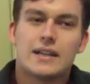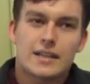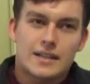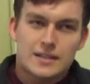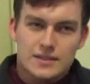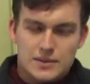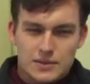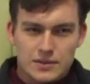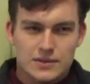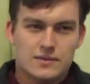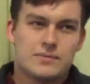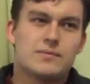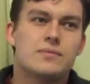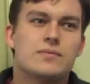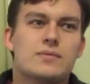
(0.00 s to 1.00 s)
it's
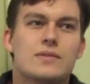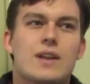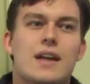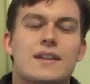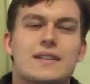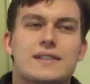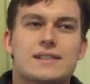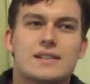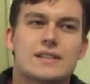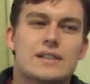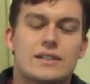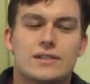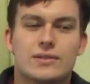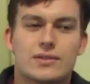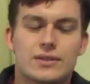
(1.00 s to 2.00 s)
not necessarily
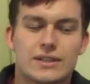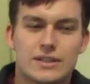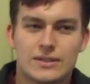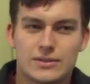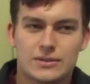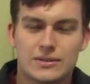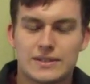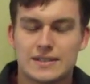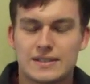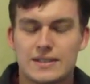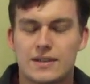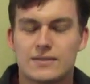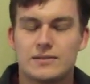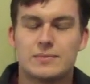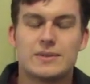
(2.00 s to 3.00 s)
critical. It
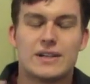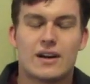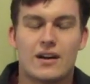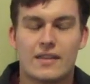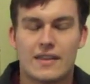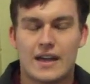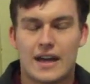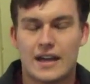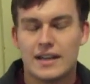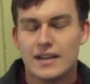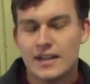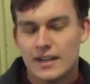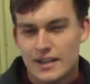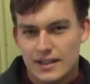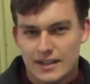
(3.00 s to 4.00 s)
goes beyond that.
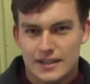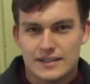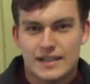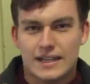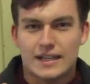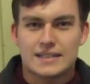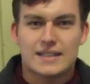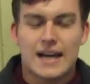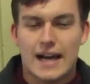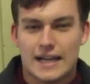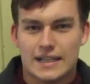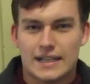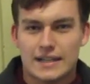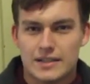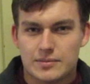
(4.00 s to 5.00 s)
It's like
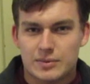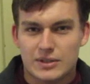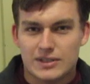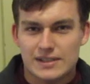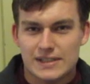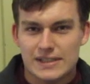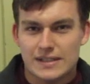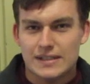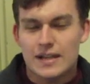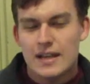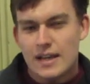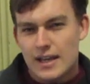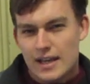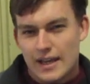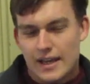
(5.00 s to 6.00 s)
attacking the person.
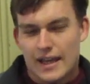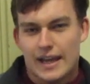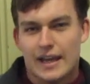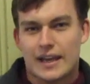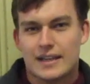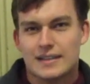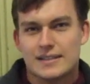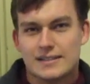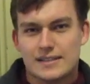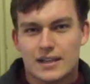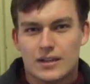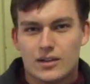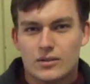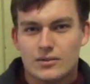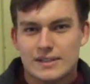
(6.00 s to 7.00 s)
And it's
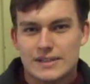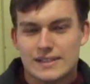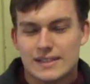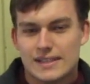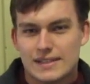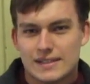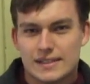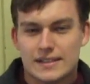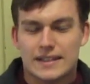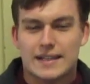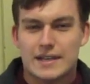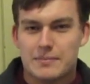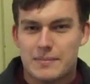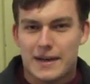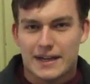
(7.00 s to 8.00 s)
not always necessarily
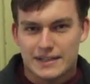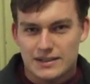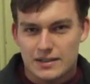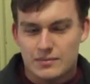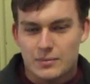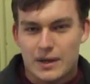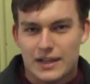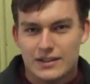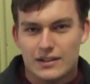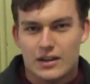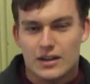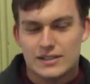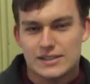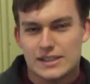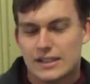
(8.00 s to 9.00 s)
like backed up by
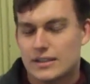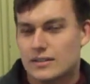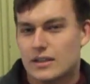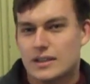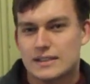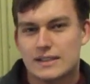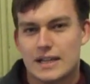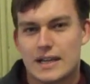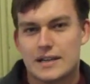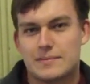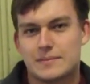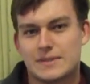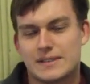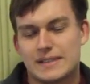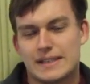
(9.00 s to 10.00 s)
logic. A lot of
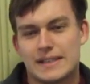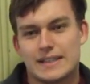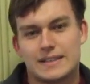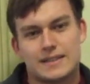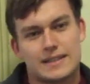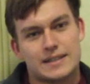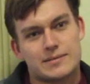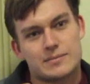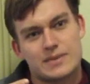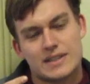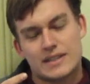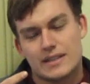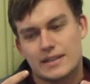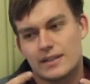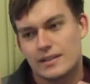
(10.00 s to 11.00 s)
times it can
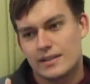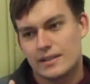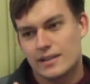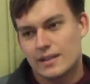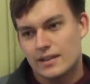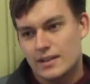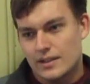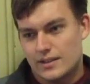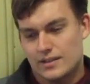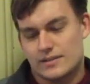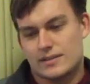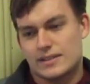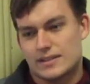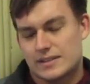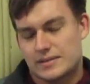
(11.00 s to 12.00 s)
be
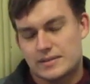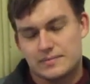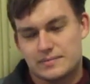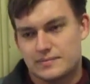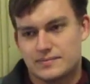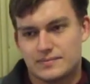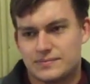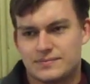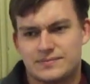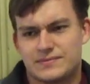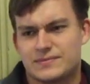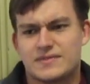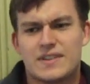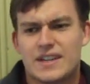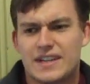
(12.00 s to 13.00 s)
just
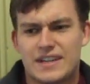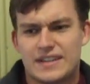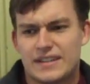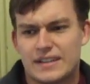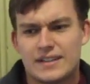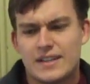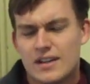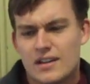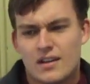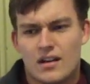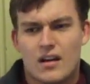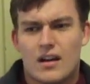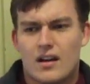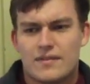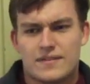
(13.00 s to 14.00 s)
very
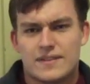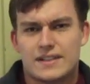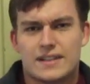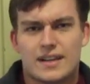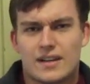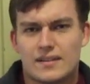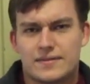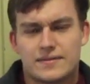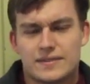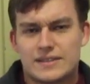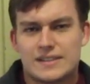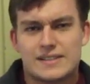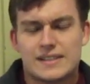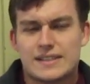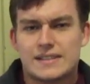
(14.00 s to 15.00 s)
off the cuff and just